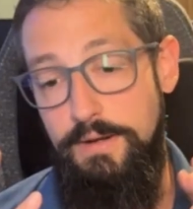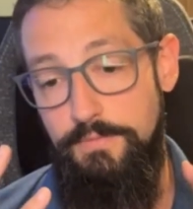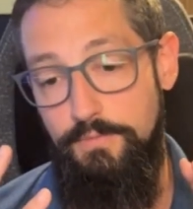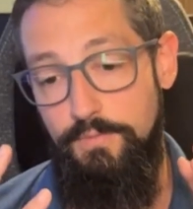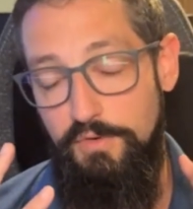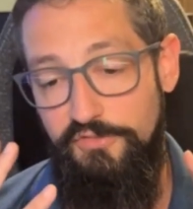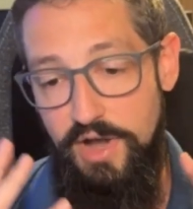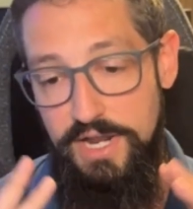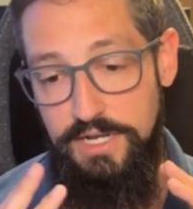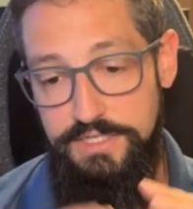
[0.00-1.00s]
What we'll find
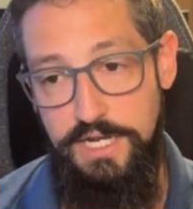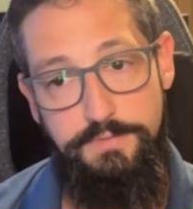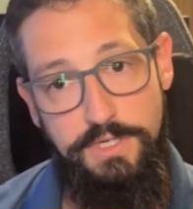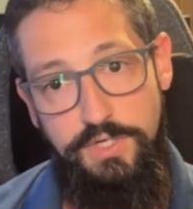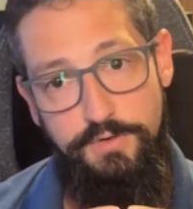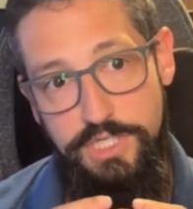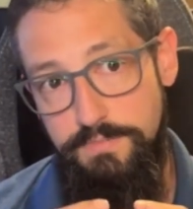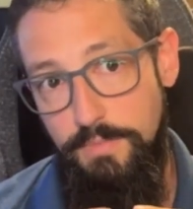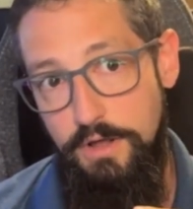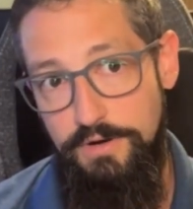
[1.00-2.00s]
a lot of times, especially for
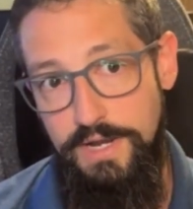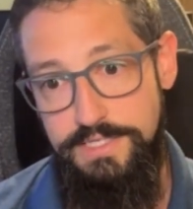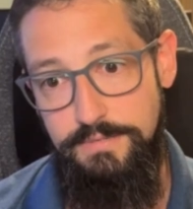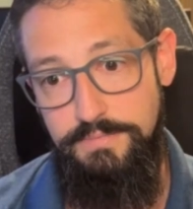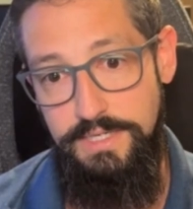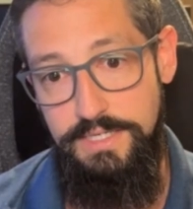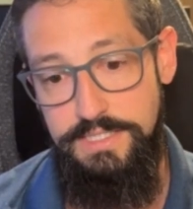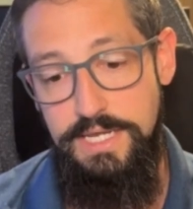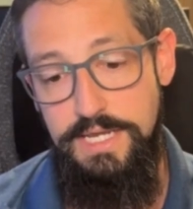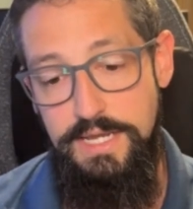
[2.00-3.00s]
smaller SMBs
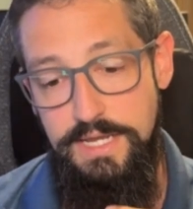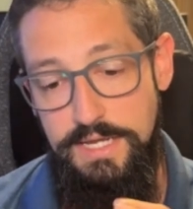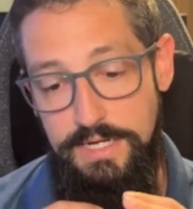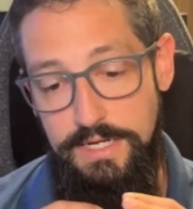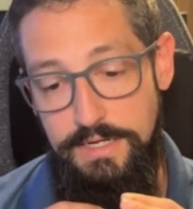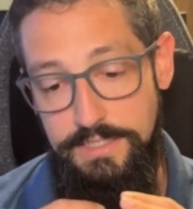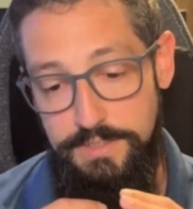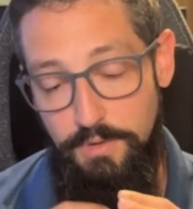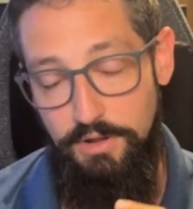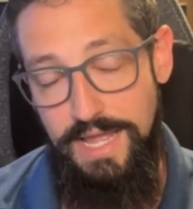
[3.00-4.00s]
and
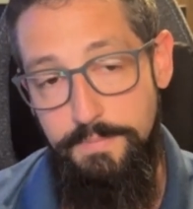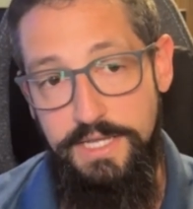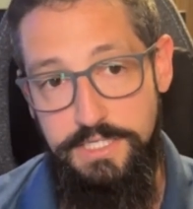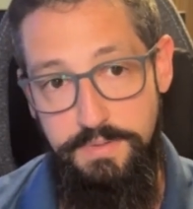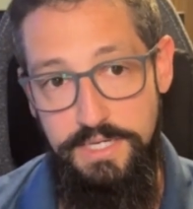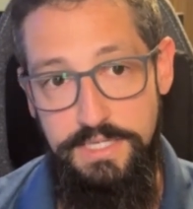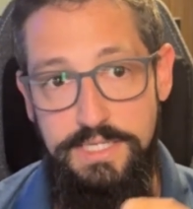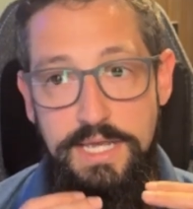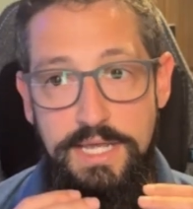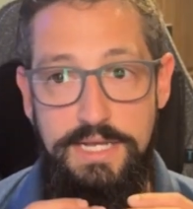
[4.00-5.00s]
small MSPs,
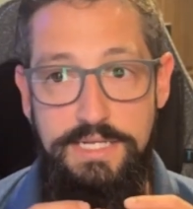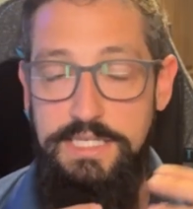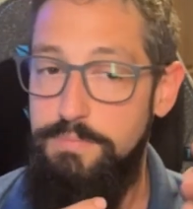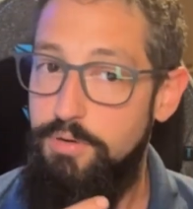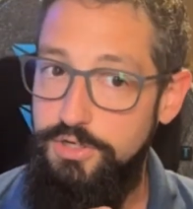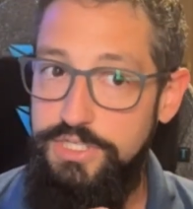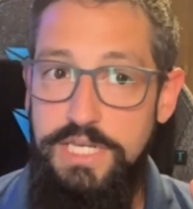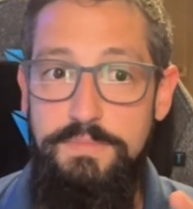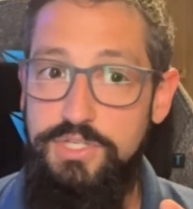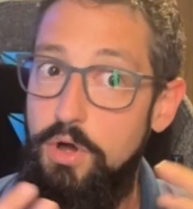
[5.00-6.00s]
is the project team
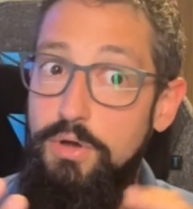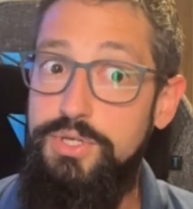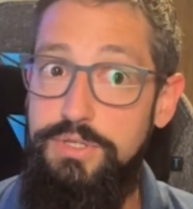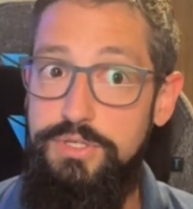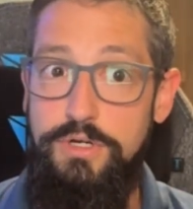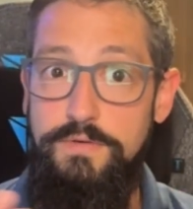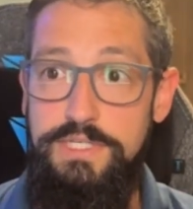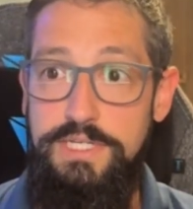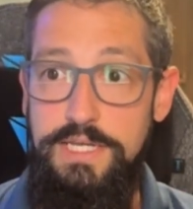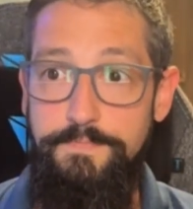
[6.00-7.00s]
is also the service
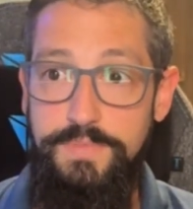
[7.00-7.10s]
team.